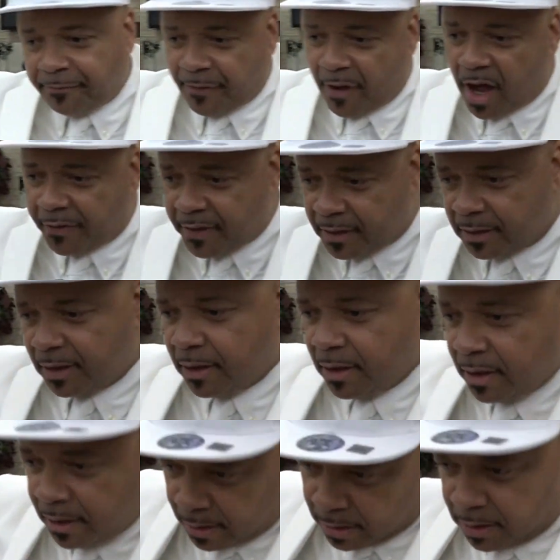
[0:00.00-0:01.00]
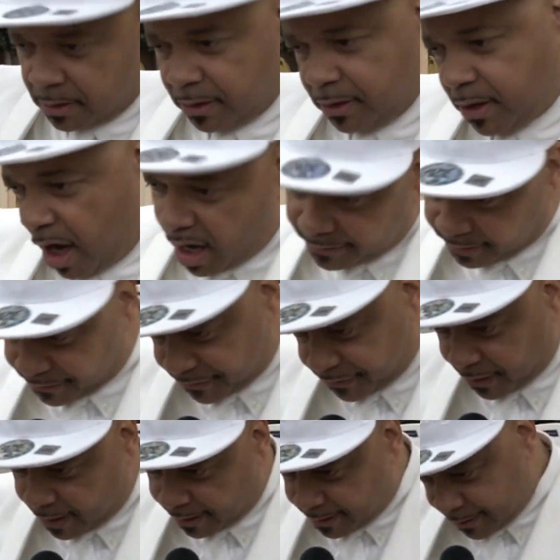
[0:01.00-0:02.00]
the Father, God the
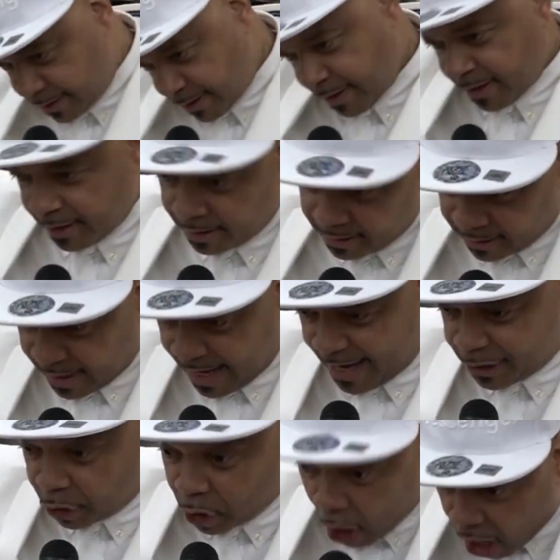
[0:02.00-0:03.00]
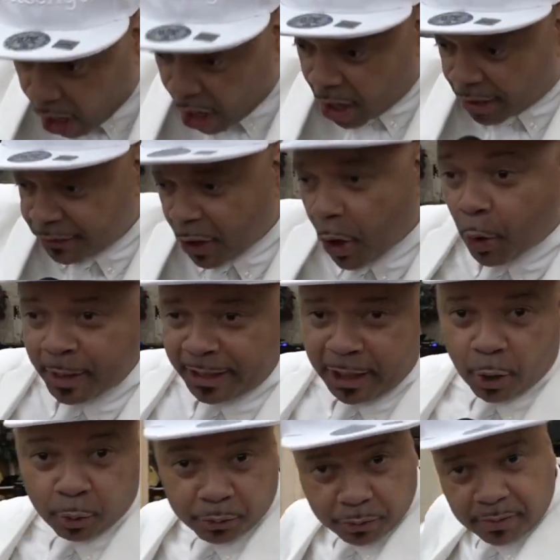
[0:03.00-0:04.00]
Son, and God the Holy
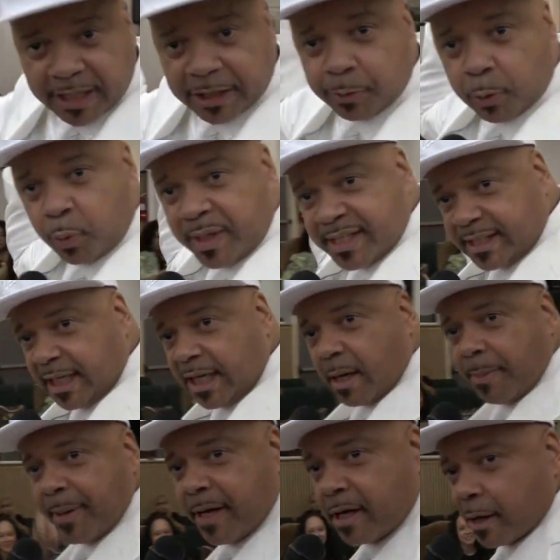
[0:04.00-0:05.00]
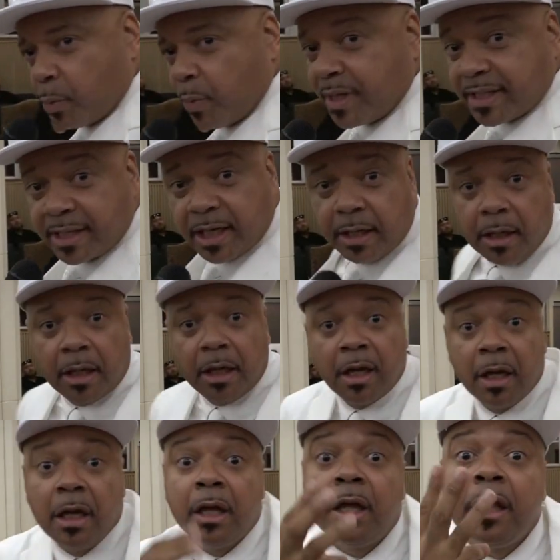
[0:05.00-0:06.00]
Ghost. That's what we see up here. We see
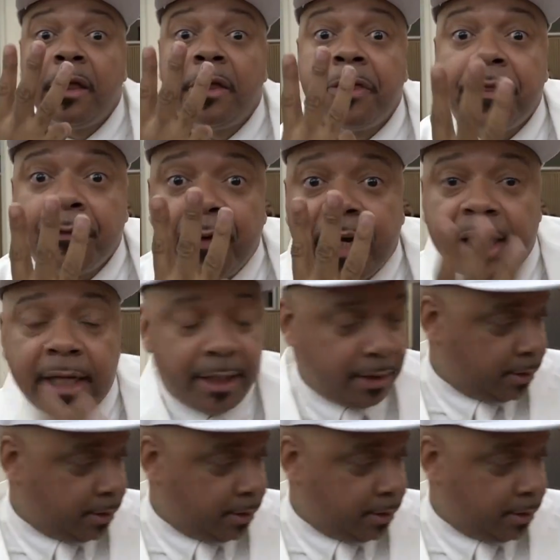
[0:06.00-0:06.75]
three.